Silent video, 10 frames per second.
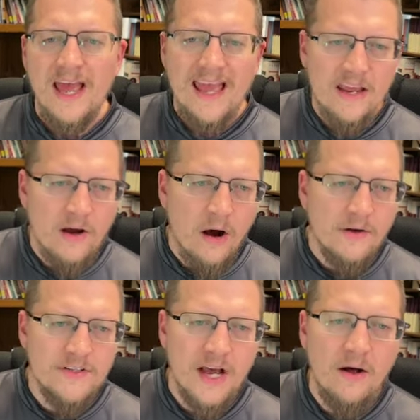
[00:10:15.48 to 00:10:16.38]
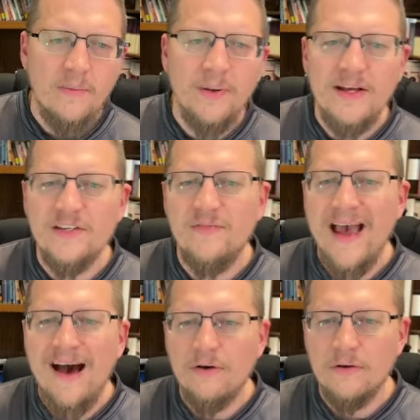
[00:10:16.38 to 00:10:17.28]
He calls hell a place of
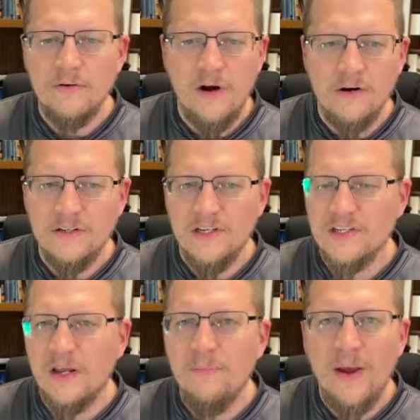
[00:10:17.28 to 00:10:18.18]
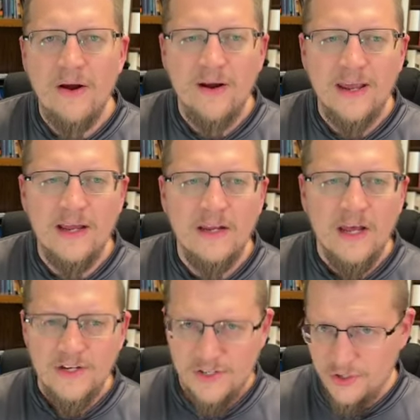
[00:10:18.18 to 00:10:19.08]
outer darkness, comparing it
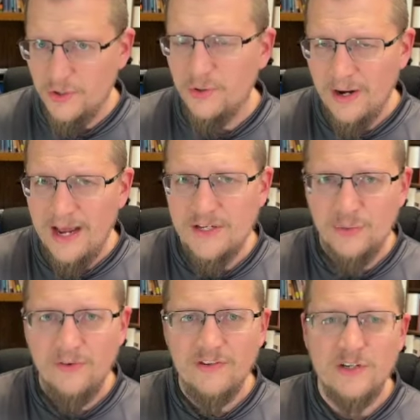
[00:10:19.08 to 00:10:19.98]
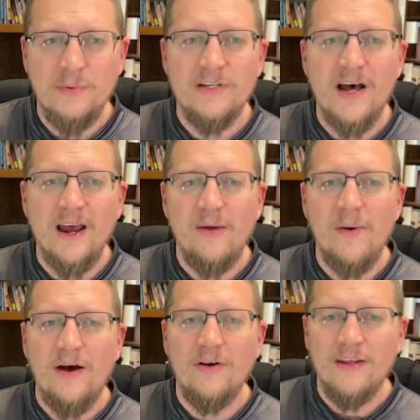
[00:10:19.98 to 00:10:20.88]
to, as we've just been talking
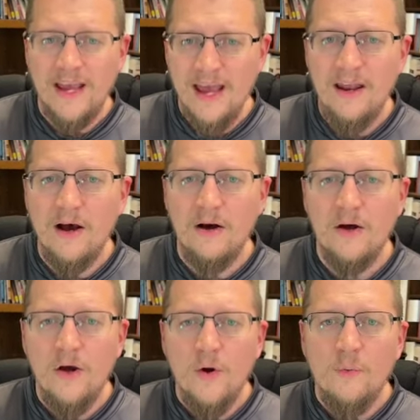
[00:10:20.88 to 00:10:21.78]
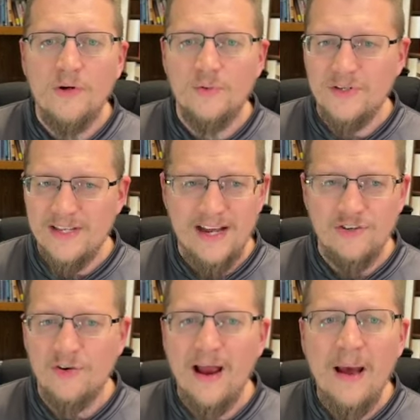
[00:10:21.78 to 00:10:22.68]
about, Gehenna, which was that
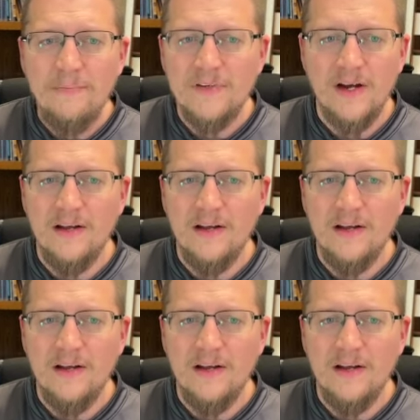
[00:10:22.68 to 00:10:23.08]
trash